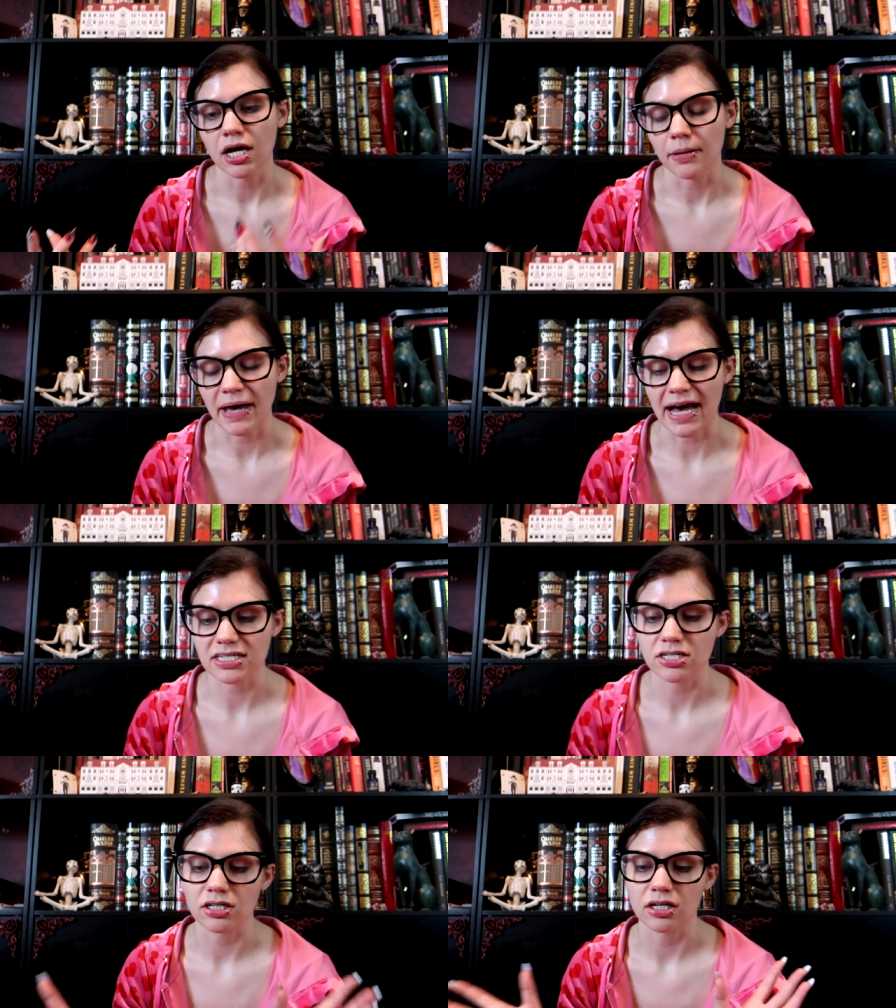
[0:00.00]
a
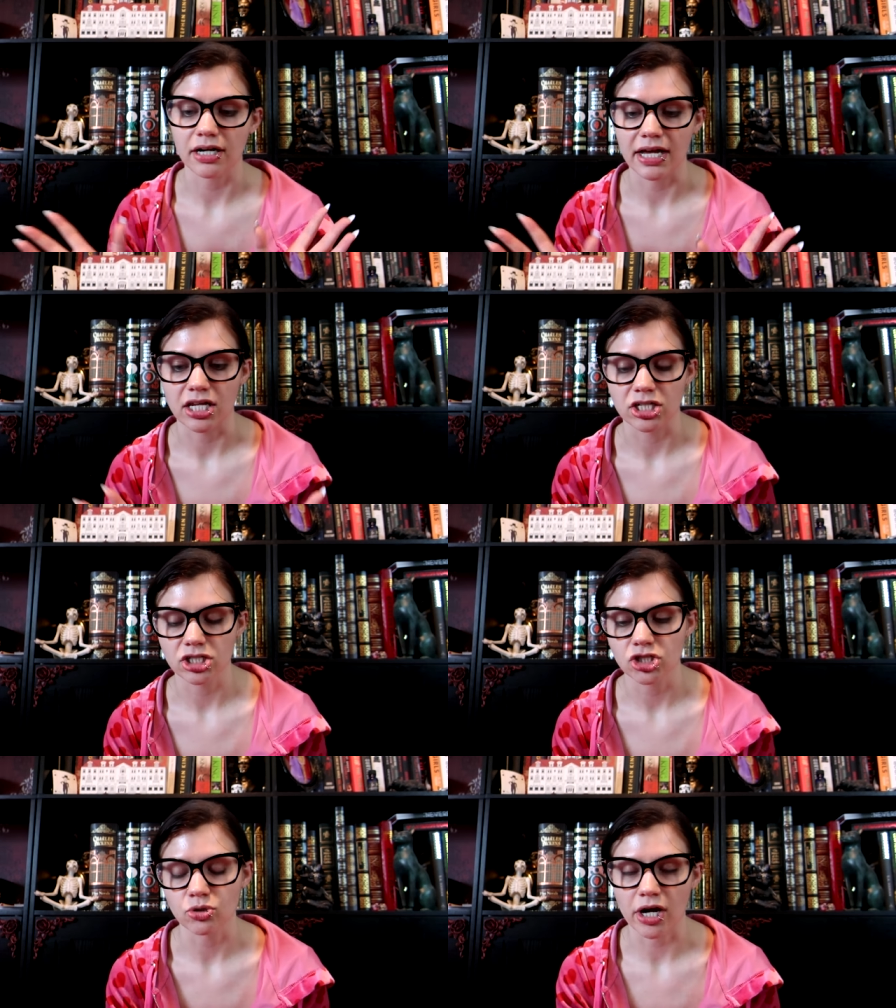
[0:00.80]
pastor
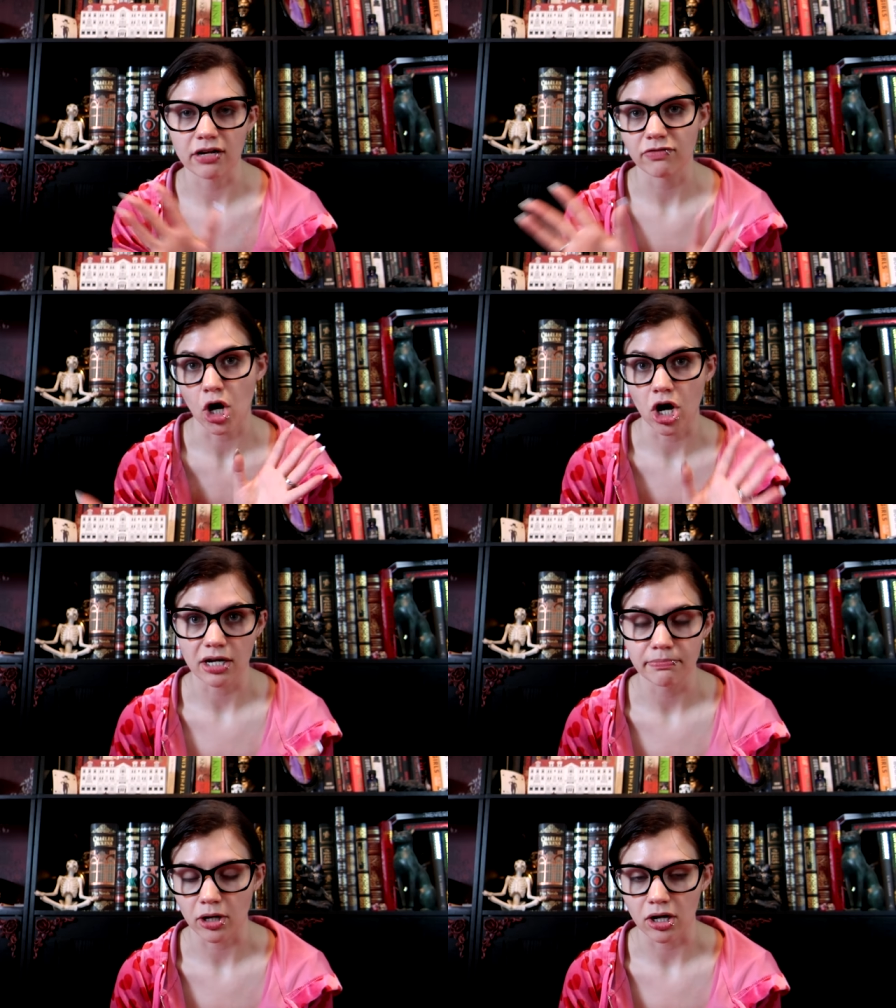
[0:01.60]
and two kind of
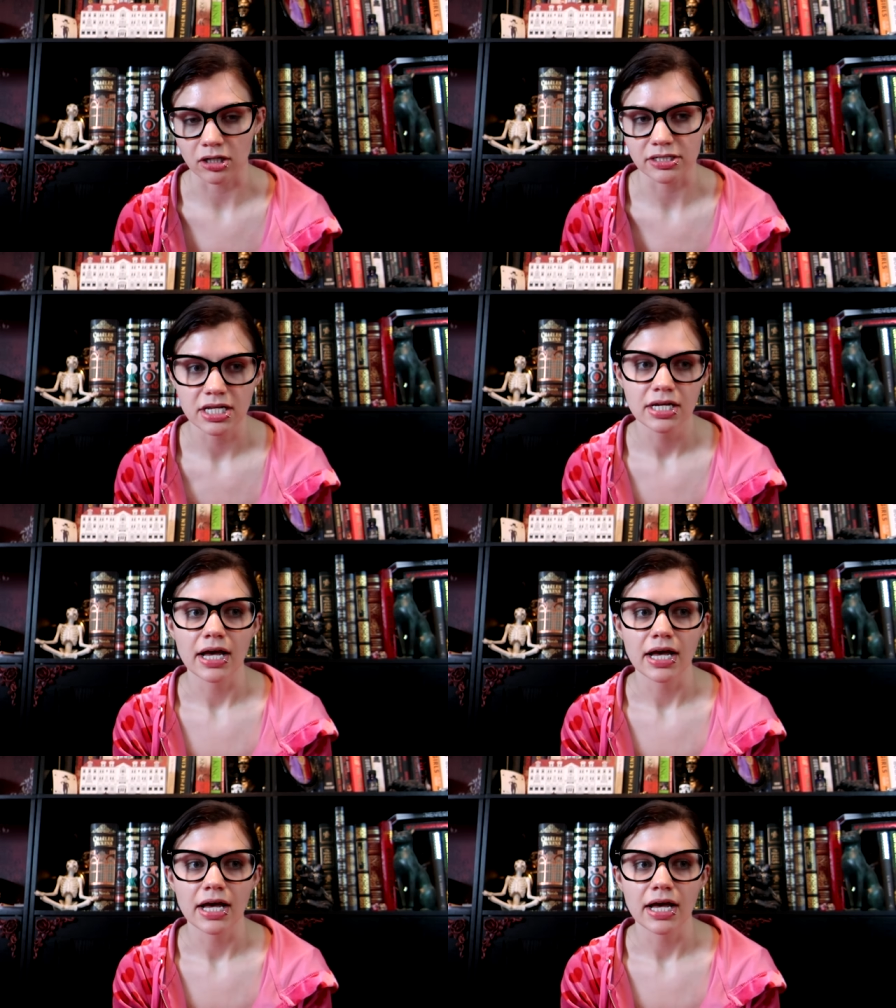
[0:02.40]
oddballs